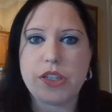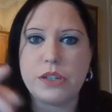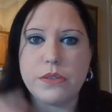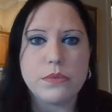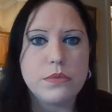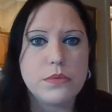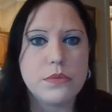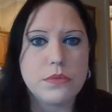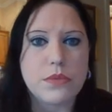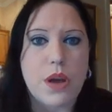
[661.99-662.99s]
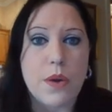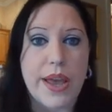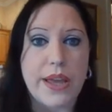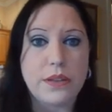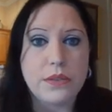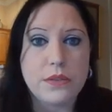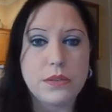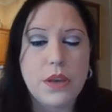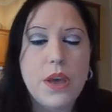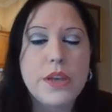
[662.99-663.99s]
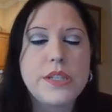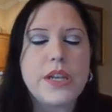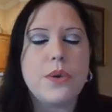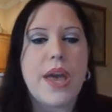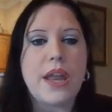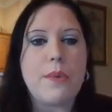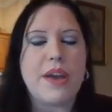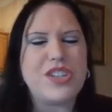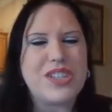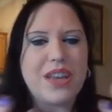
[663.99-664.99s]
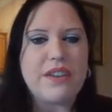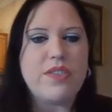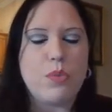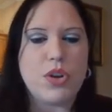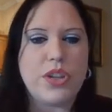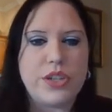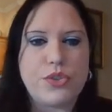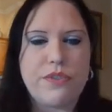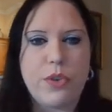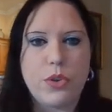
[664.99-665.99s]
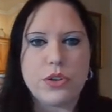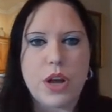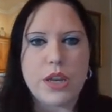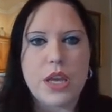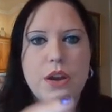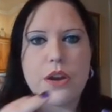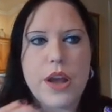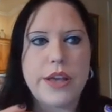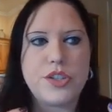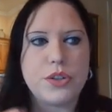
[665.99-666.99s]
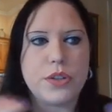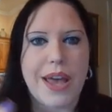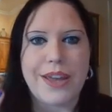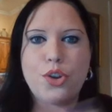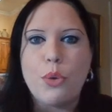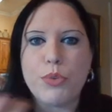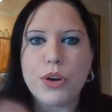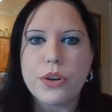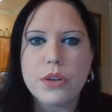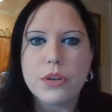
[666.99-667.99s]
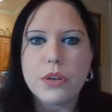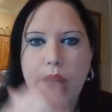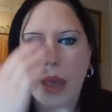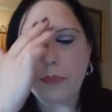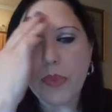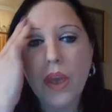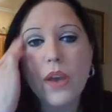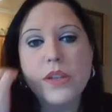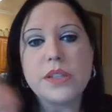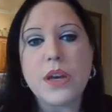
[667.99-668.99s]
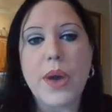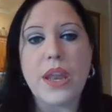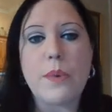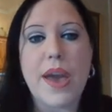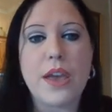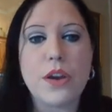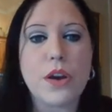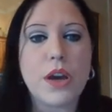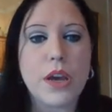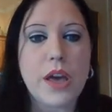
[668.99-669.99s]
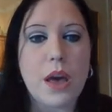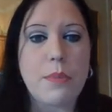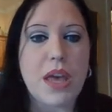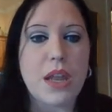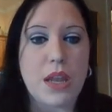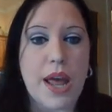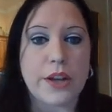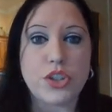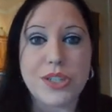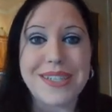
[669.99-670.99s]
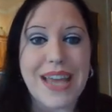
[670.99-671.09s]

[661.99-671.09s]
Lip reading: into. All right. So, anyway, just think of the world history folder on here as your like notebook. Okay. So, anyway, you're going to come in and actually